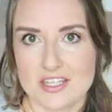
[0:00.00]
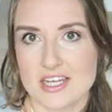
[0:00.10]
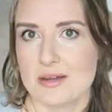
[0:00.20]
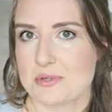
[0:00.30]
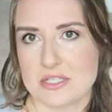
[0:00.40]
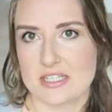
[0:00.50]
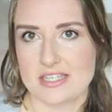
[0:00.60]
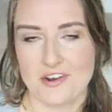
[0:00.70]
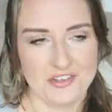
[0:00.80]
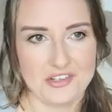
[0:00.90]
the time to sit
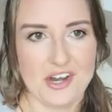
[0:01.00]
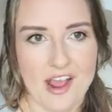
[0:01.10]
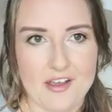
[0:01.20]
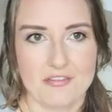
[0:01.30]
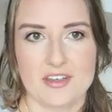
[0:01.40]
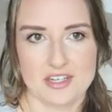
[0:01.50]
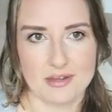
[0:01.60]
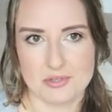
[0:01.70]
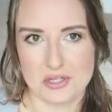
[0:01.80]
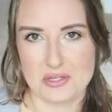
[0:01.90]
down, you don't have the
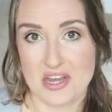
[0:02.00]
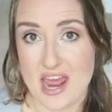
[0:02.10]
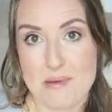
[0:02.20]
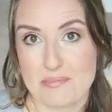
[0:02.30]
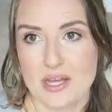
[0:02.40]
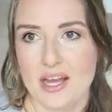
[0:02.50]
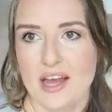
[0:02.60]
time to nap.